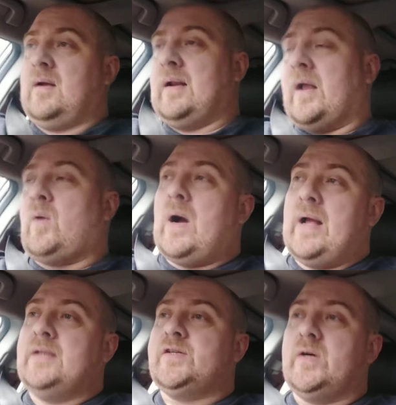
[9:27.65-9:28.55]
And I
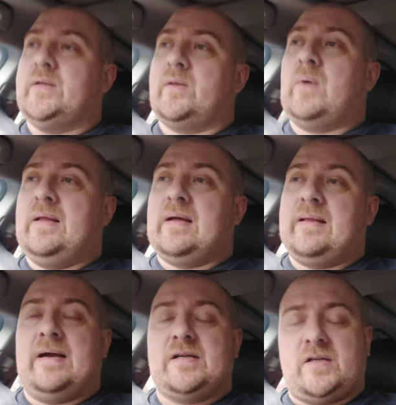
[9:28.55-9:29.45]
quite enjoyed the way that
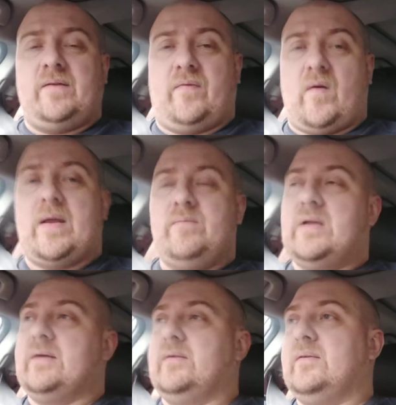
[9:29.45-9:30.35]
they actually framed
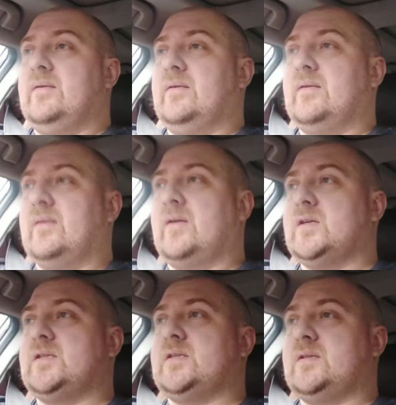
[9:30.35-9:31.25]
it,
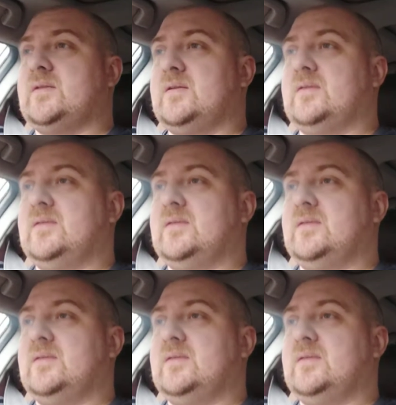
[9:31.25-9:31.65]
because